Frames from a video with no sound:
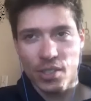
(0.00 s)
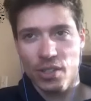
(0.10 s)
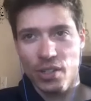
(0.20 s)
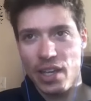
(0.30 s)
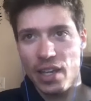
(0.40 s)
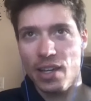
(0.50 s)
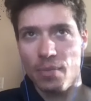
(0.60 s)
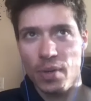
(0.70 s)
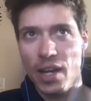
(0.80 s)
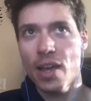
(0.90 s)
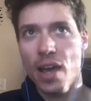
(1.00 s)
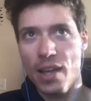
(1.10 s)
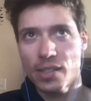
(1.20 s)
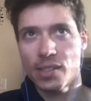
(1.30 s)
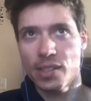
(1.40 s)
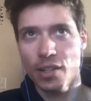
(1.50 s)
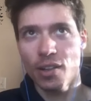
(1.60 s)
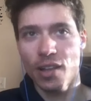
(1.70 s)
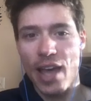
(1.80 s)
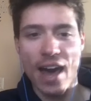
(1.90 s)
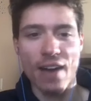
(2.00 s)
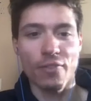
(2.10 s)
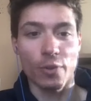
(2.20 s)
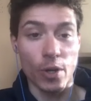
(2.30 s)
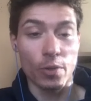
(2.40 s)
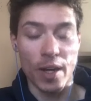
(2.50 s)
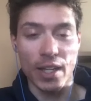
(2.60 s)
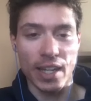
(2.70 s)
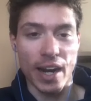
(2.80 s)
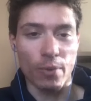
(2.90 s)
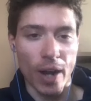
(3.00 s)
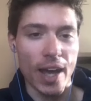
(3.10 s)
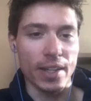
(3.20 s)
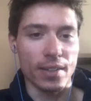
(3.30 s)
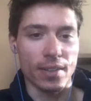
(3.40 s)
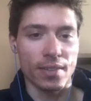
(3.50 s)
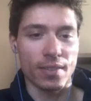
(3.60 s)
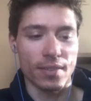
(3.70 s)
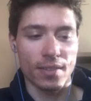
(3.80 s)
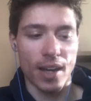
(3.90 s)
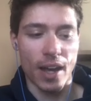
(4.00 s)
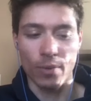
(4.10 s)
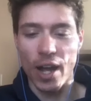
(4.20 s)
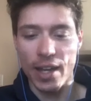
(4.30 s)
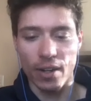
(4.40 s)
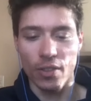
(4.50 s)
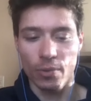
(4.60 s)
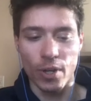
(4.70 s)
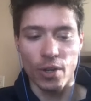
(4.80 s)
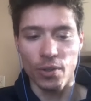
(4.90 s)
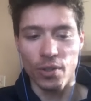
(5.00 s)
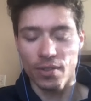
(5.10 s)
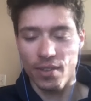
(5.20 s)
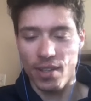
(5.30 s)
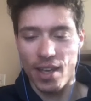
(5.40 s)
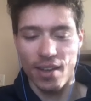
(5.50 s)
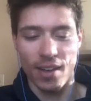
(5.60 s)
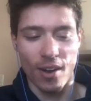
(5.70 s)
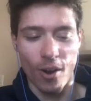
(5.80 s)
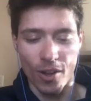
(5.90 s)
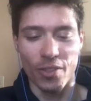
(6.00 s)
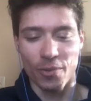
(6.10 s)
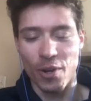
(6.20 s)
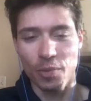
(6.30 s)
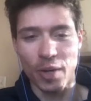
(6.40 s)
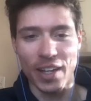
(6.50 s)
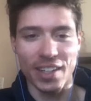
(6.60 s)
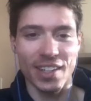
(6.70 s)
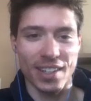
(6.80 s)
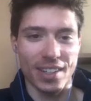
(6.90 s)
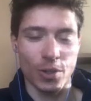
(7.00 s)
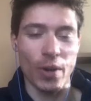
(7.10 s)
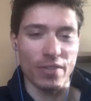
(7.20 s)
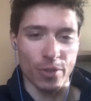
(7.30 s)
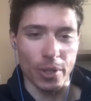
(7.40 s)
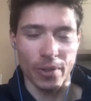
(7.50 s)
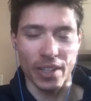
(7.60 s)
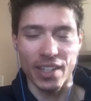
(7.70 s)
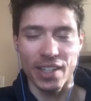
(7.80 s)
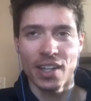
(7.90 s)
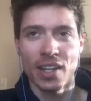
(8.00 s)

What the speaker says: yeah, yeah. But I still have a road bike and I ride on the road bike quite frequently.